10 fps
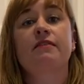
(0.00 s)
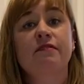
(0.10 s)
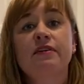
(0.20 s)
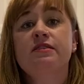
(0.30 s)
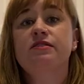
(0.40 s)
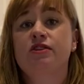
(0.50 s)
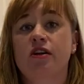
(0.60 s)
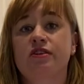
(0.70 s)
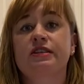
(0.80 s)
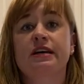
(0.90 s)

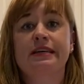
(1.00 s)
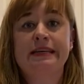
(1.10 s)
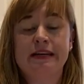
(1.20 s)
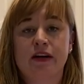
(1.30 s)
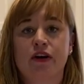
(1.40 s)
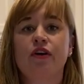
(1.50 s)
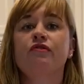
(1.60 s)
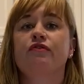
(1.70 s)
$5,000 a year